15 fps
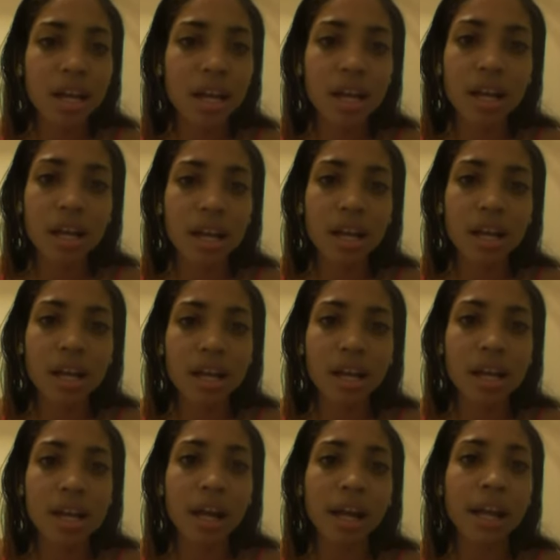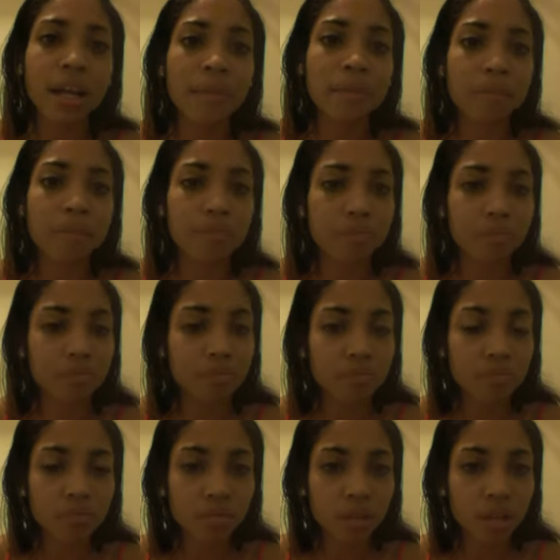Nothing is said.